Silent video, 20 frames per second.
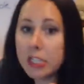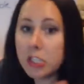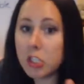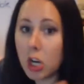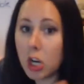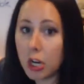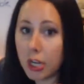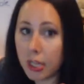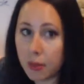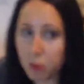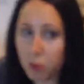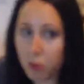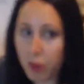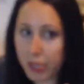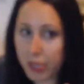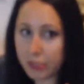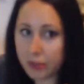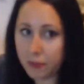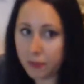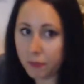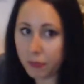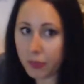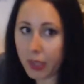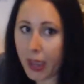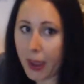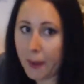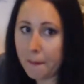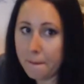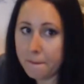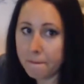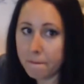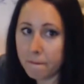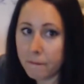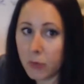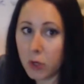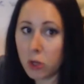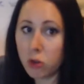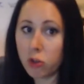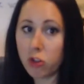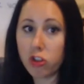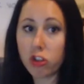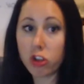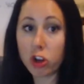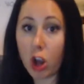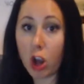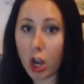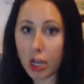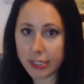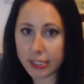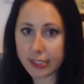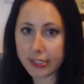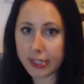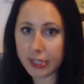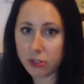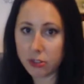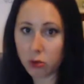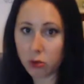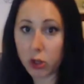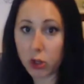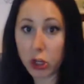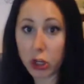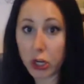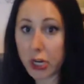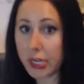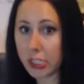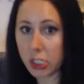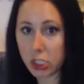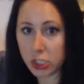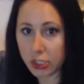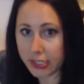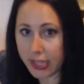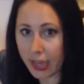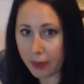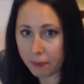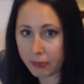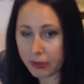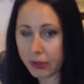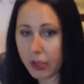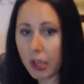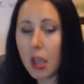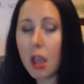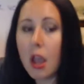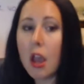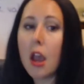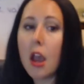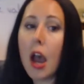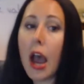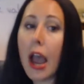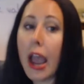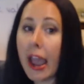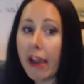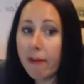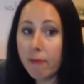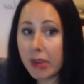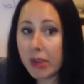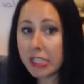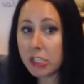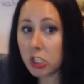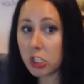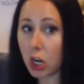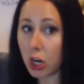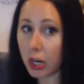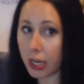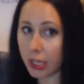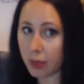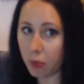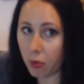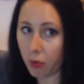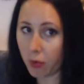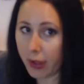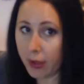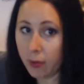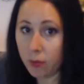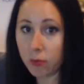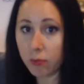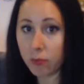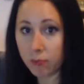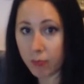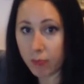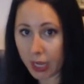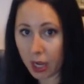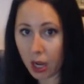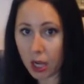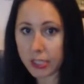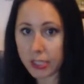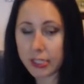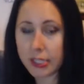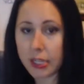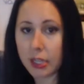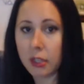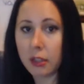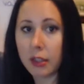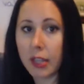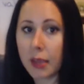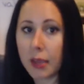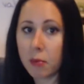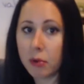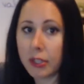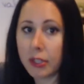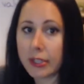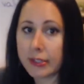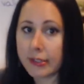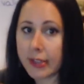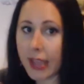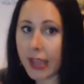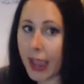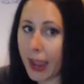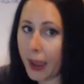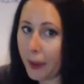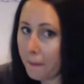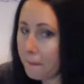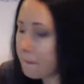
starting point, okay, which is your constant or your intercept. I have my starting point, my constant, labeled as A.